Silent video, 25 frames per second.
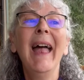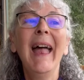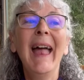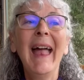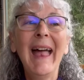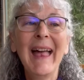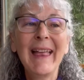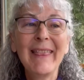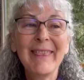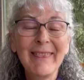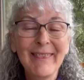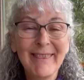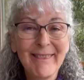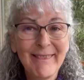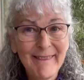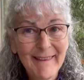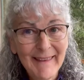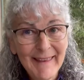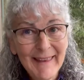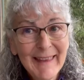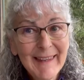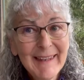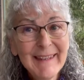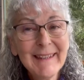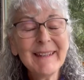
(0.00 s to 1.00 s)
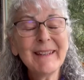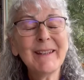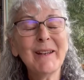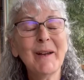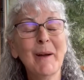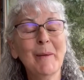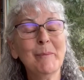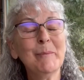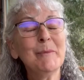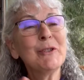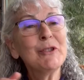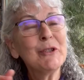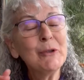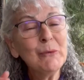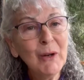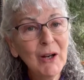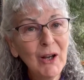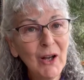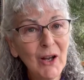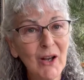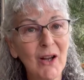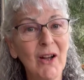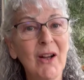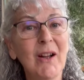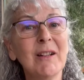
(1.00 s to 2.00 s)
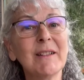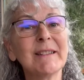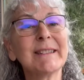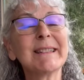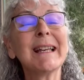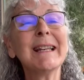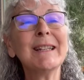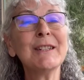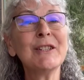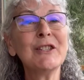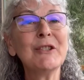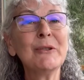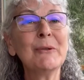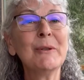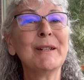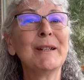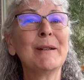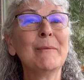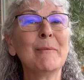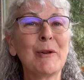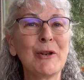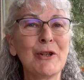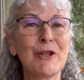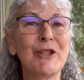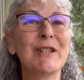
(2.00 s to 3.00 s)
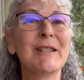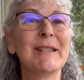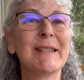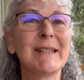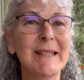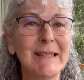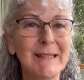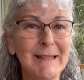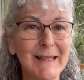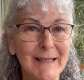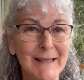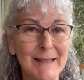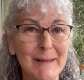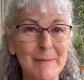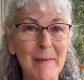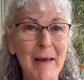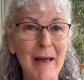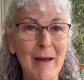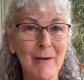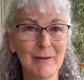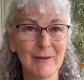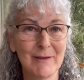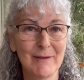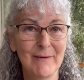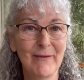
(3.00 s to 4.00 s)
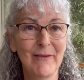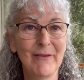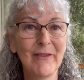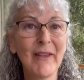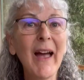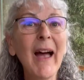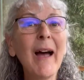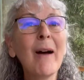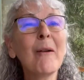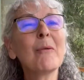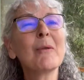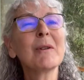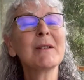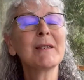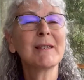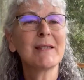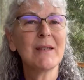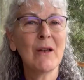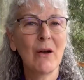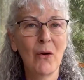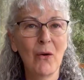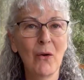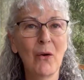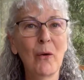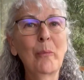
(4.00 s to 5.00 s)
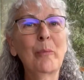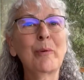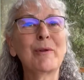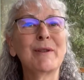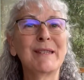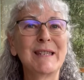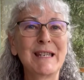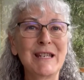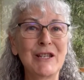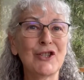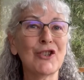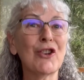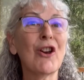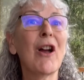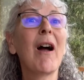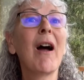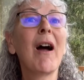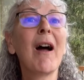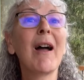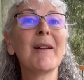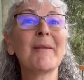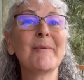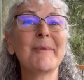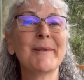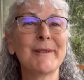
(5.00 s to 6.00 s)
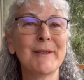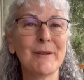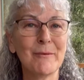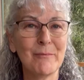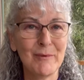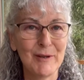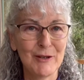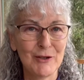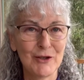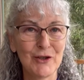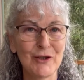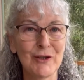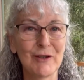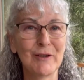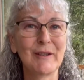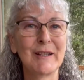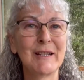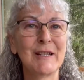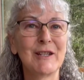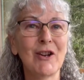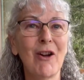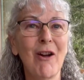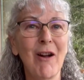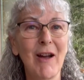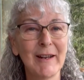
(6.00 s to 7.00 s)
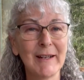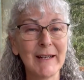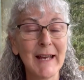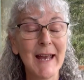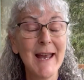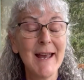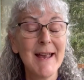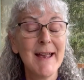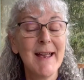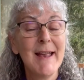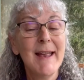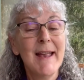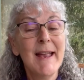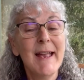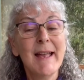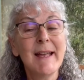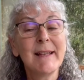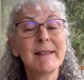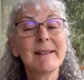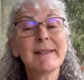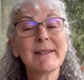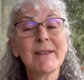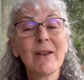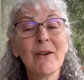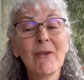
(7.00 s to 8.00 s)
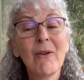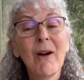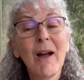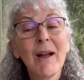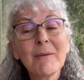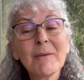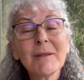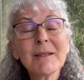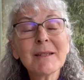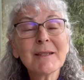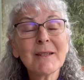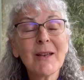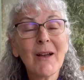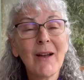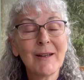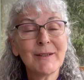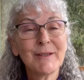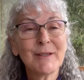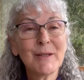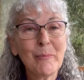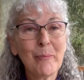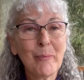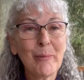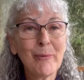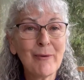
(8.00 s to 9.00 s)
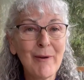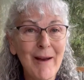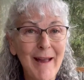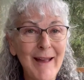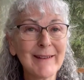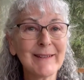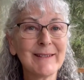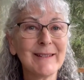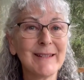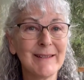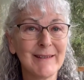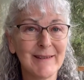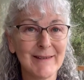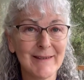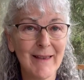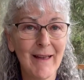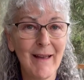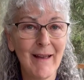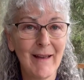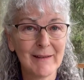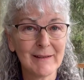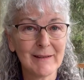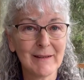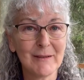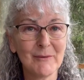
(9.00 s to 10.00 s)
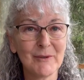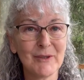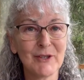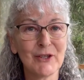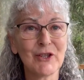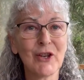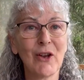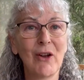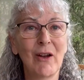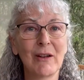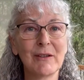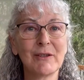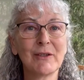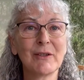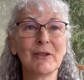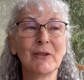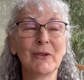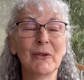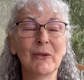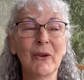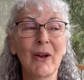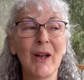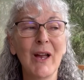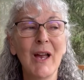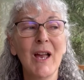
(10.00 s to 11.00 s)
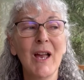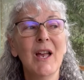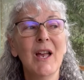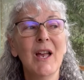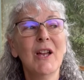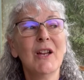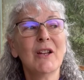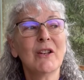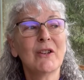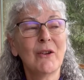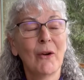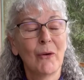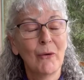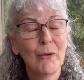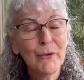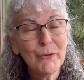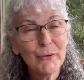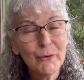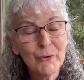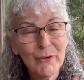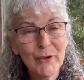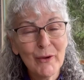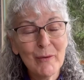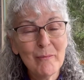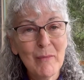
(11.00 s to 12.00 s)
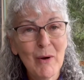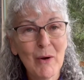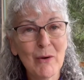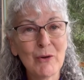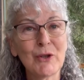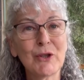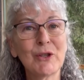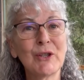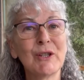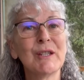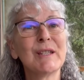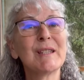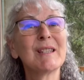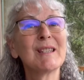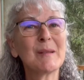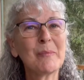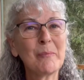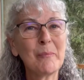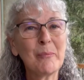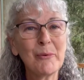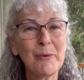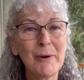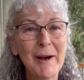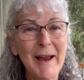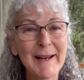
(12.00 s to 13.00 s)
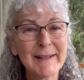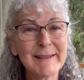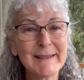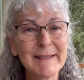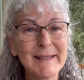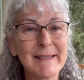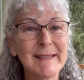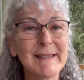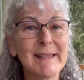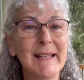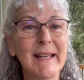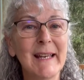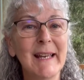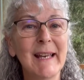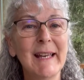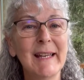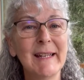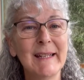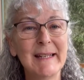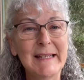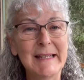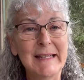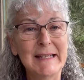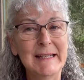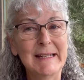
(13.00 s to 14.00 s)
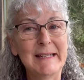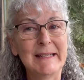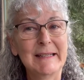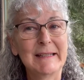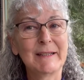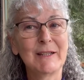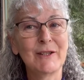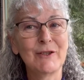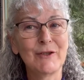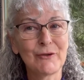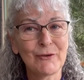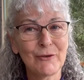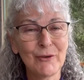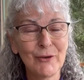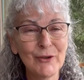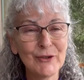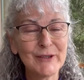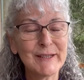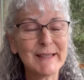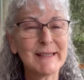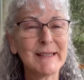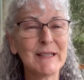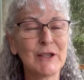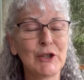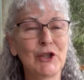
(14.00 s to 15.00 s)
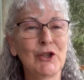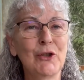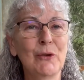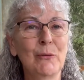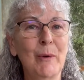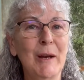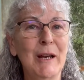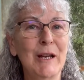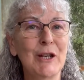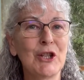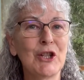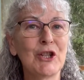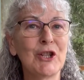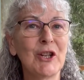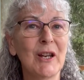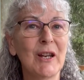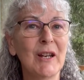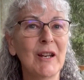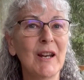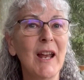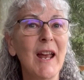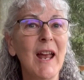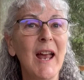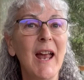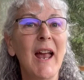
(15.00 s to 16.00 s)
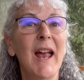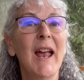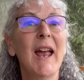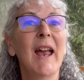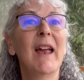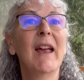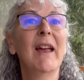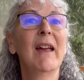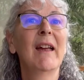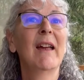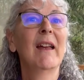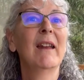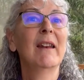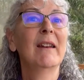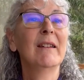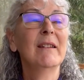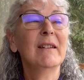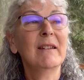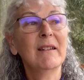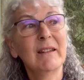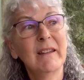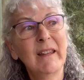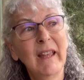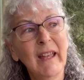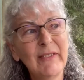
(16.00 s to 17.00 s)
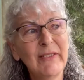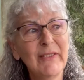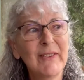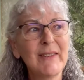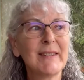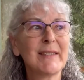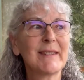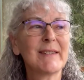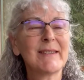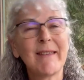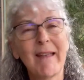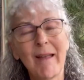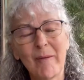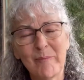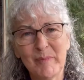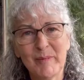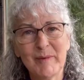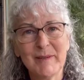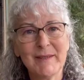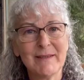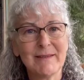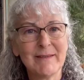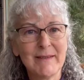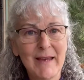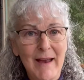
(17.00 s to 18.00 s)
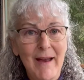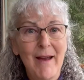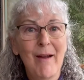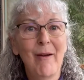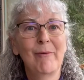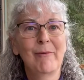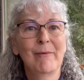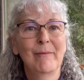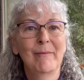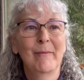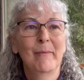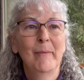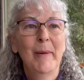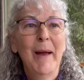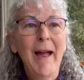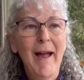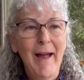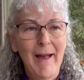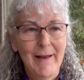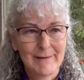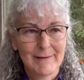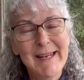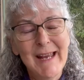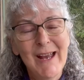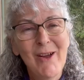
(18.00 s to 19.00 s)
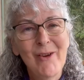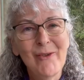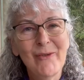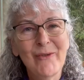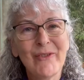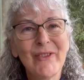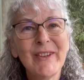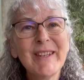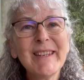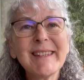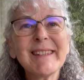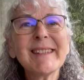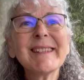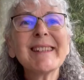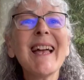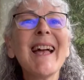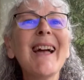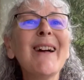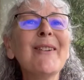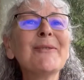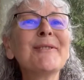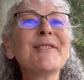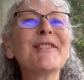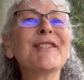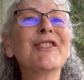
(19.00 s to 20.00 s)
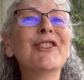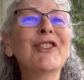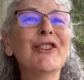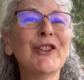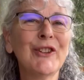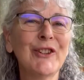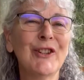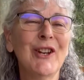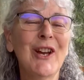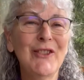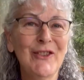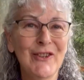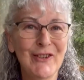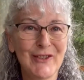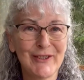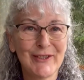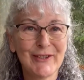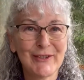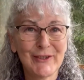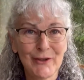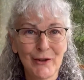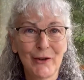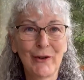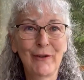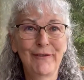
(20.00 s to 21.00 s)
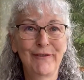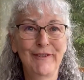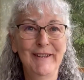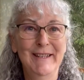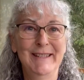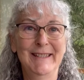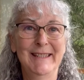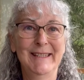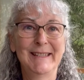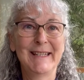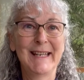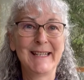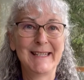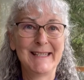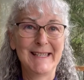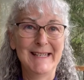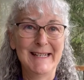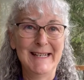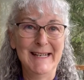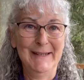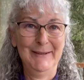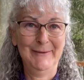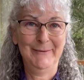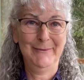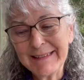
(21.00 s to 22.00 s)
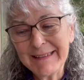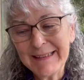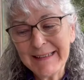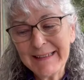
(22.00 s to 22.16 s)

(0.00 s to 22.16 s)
And then come to a halt and do an emergency dismount. That was the whole procedure I was originally taught. And so I was taught to practice that. I was taught to go through the motions, practice it in a controlled situation, and get the steps down pat. Now, this sounds good on the surface, doesn't it?